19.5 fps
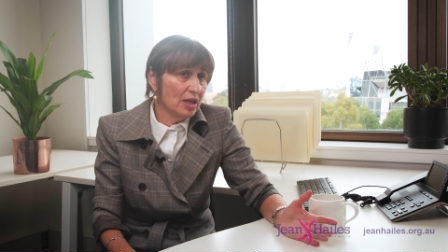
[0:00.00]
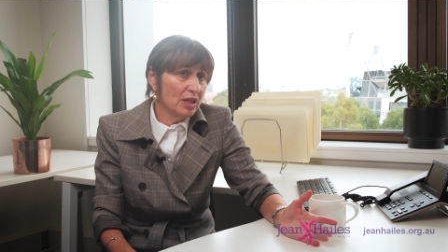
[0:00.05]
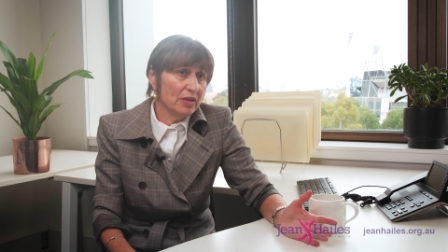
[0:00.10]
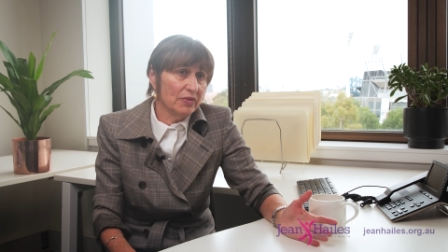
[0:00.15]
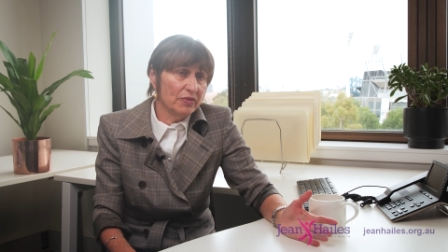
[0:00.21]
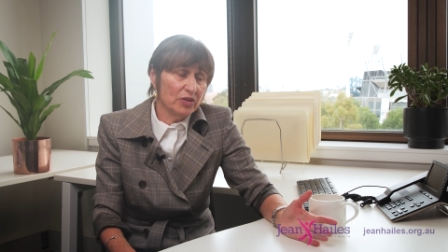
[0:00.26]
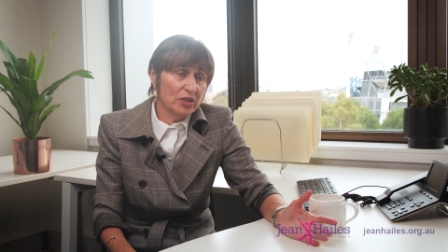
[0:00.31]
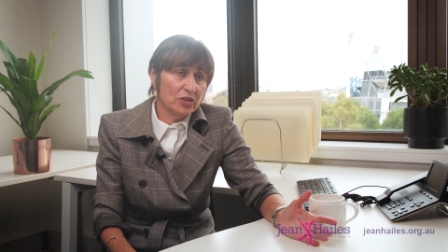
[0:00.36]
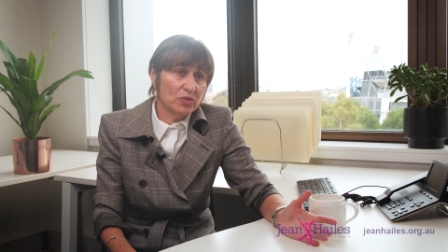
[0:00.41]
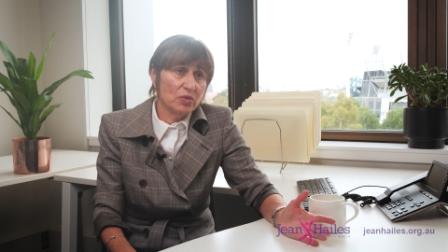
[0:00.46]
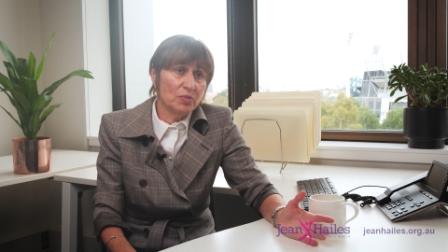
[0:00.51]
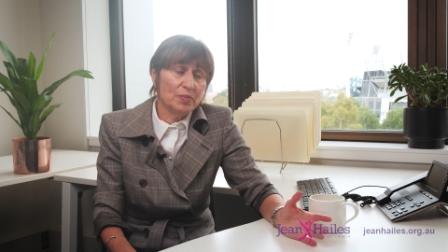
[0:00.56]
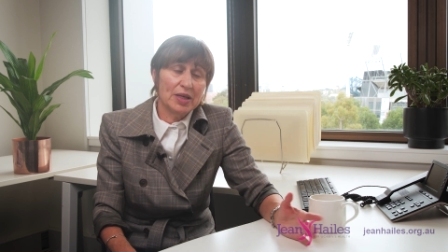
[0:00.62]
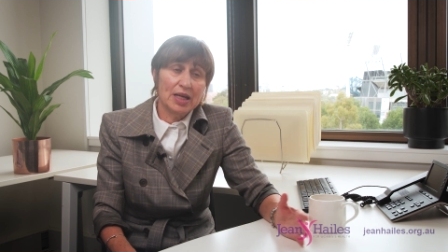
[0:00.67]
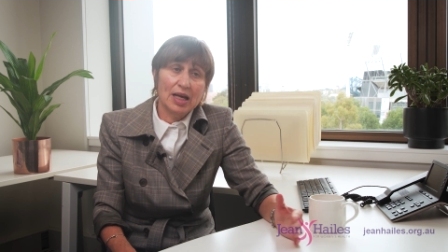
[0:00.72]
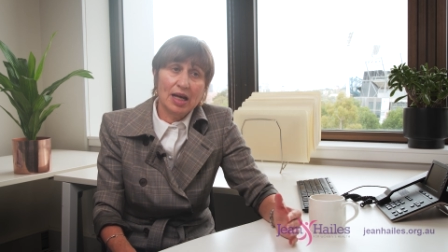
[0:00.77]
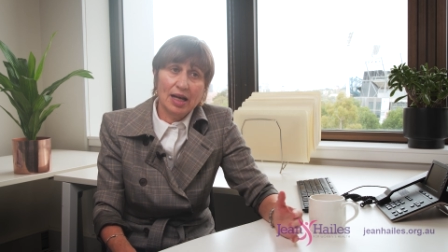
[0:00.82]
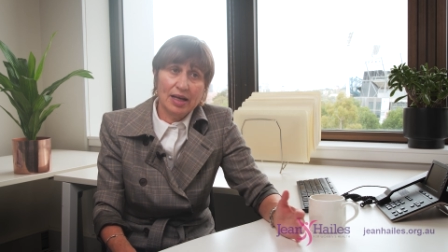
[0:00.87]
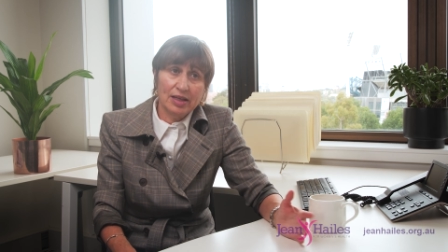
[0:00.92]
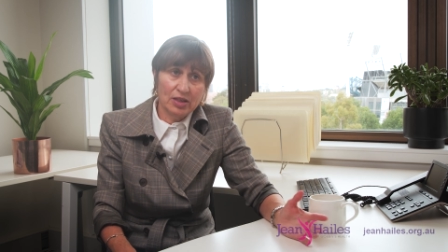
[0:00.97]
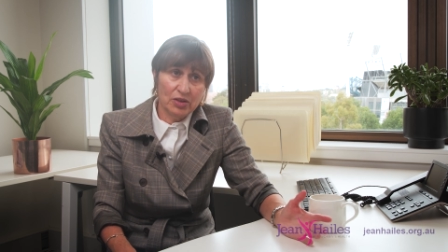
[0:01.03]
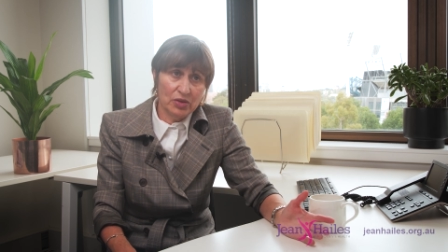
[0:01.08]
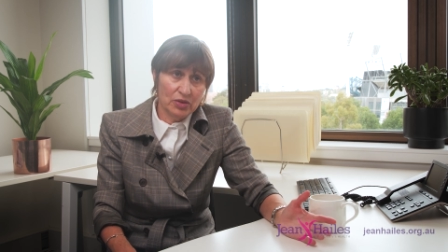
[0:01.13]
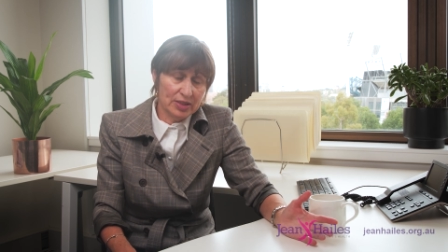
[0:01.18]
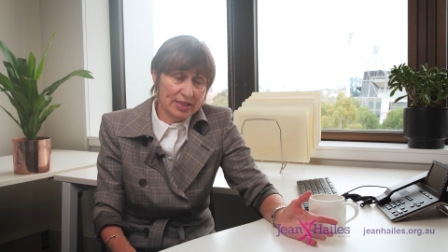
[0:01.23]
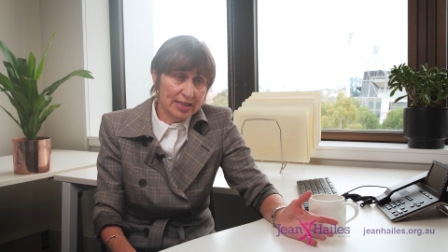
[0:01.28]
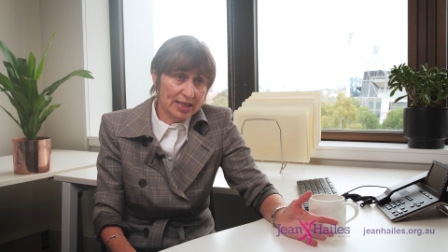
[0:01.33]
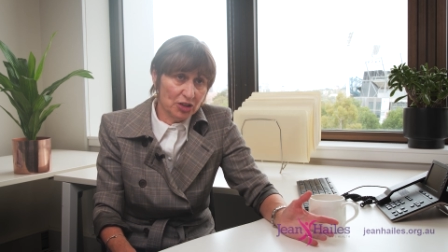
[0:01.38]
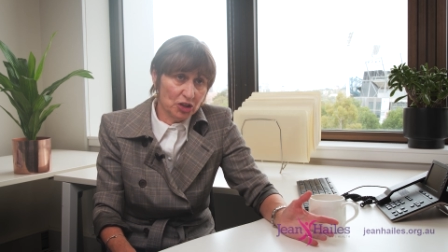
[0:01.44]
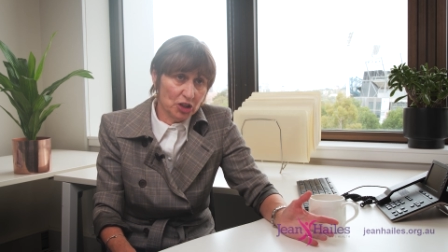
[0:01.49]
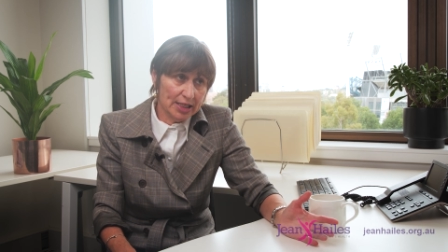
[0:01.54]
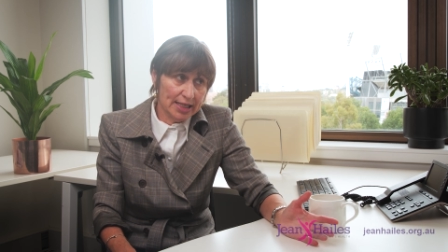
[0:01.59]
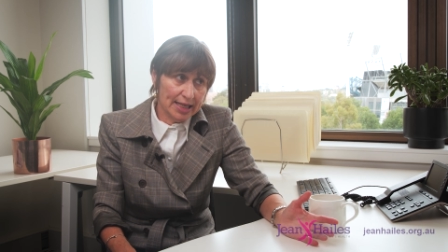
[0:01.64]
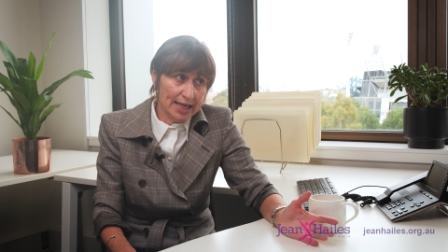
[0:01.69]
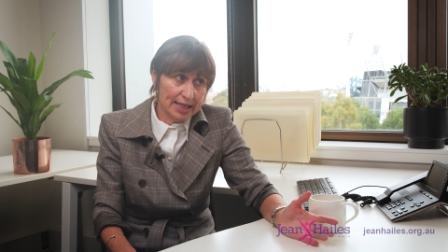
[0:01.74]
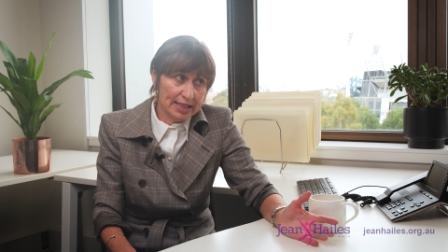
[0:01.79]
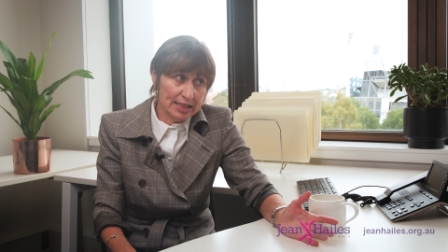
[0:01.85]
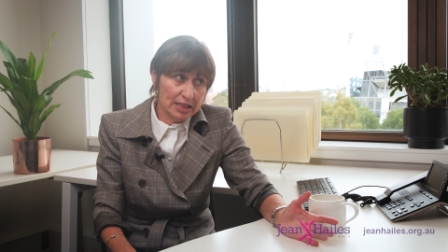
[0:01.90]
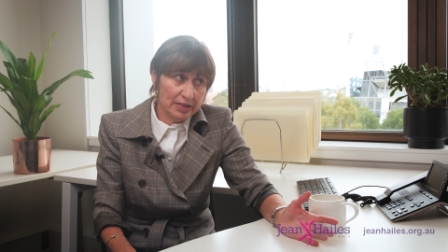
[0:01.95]
The first would be, are you sexually
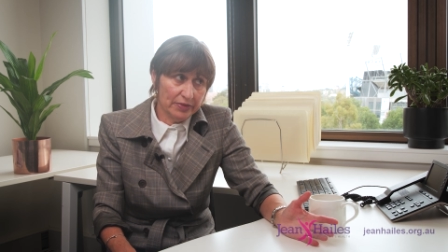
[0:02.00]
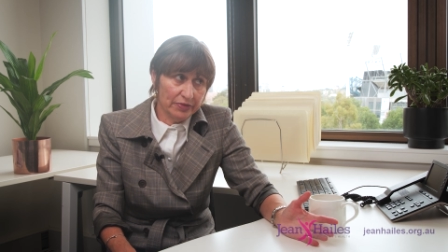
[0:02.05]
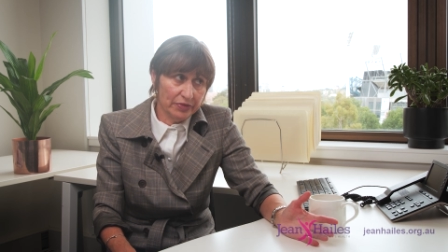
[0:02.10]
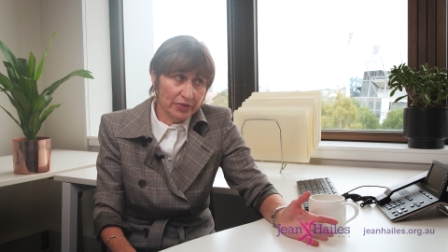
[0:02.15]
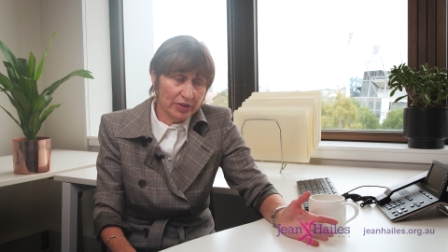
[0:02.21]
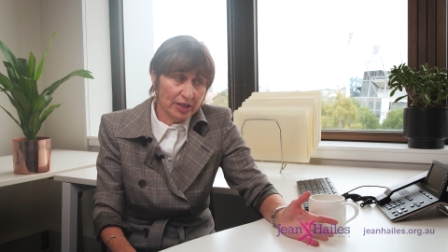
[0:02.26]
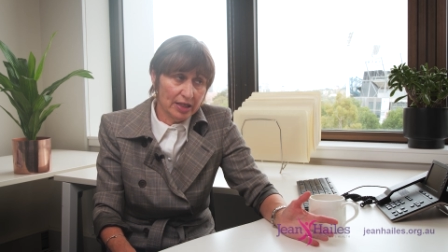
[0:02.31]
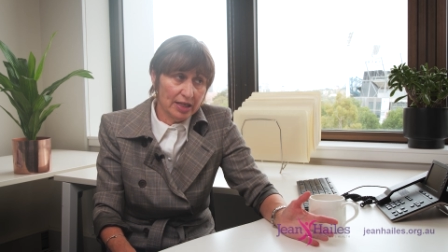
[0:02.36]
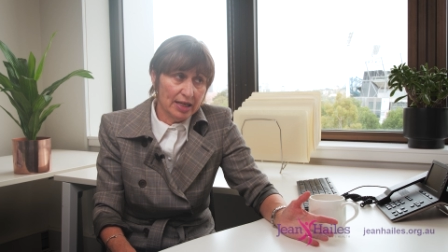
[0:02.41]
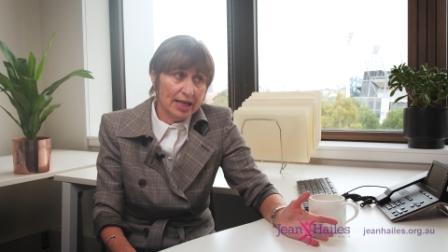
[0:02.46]
active?